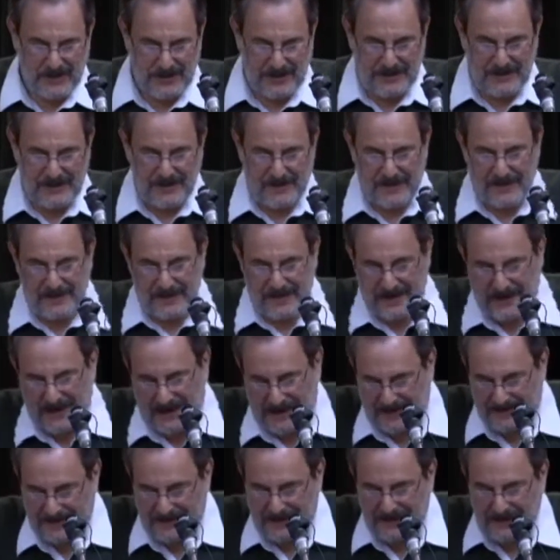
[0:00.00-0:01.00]
way that
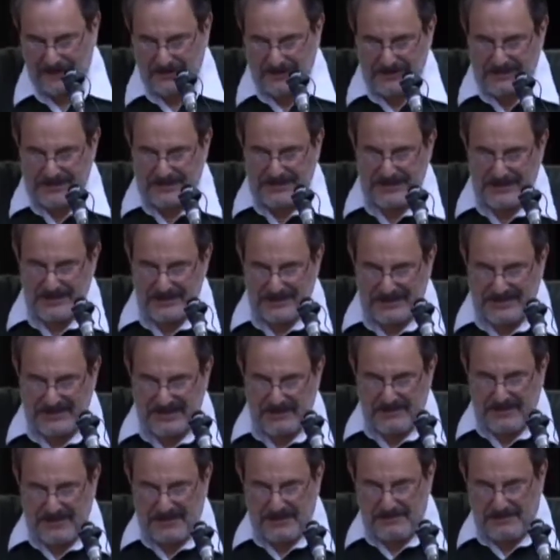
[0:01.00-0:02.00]
I think Lucille
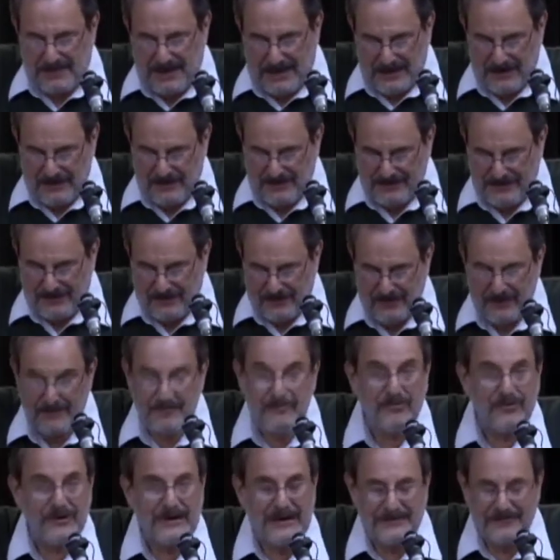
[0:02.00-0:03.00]
is to be admired for her
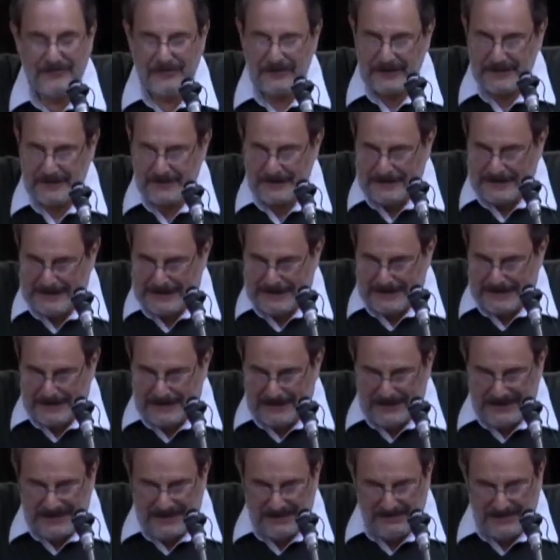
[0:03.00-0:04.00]
bravery
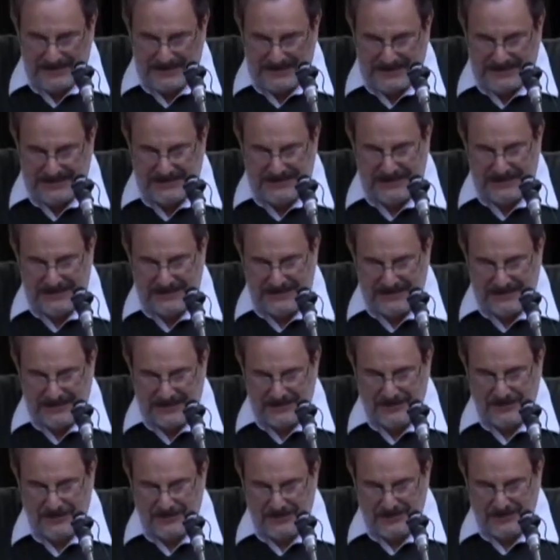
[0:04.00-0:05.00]
can be seen
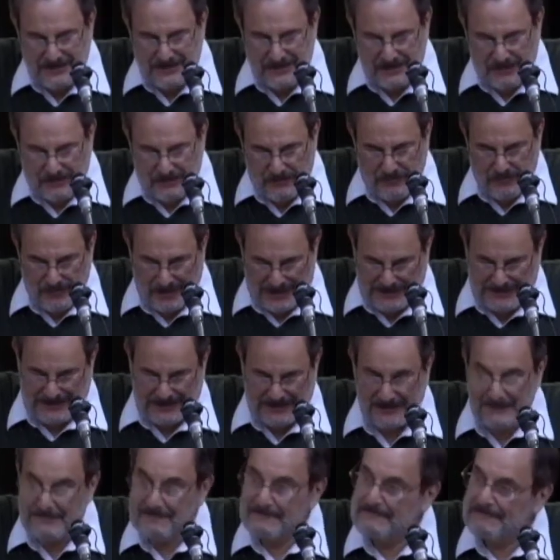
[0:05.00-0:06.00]
in her
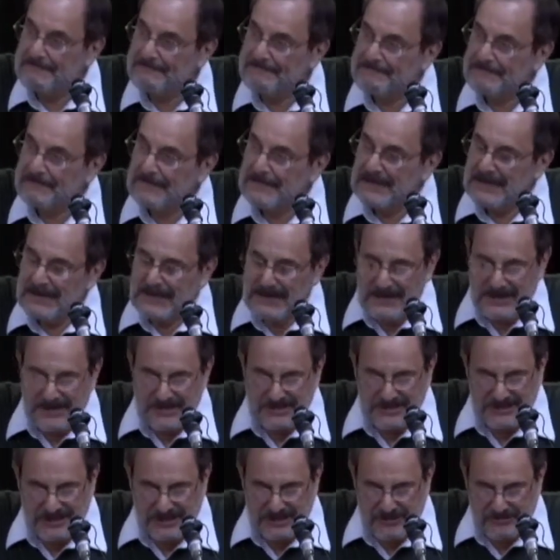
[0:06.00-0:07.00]
writing.
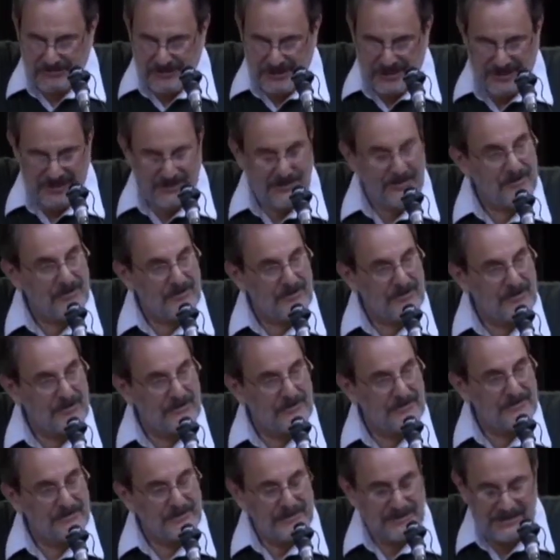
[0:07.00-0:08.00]
She created her
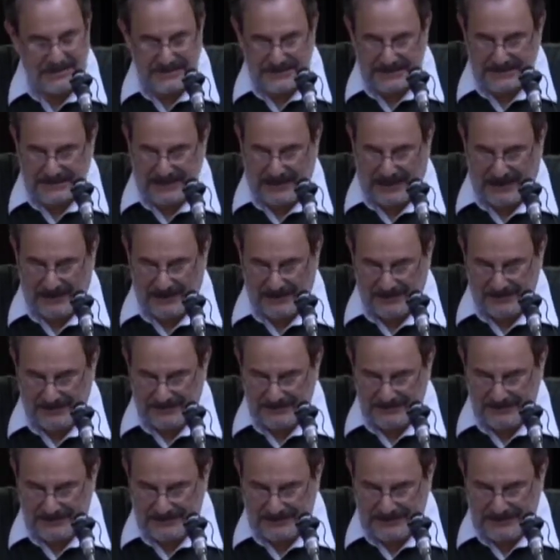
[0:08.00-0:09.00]
own style.